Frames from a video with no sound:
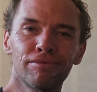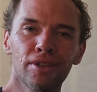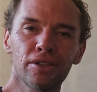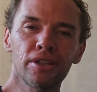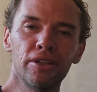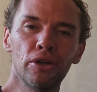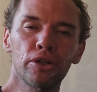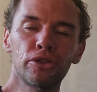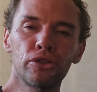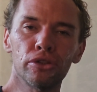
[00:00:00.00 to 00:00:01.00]
As I
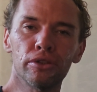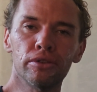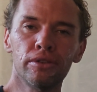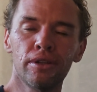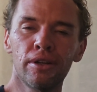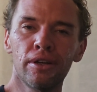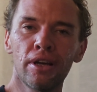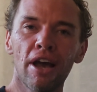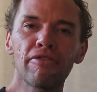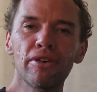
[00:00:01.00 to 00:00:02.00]
nurture
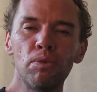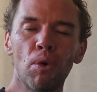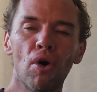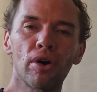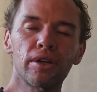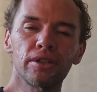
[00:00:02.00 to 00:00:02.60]
every walk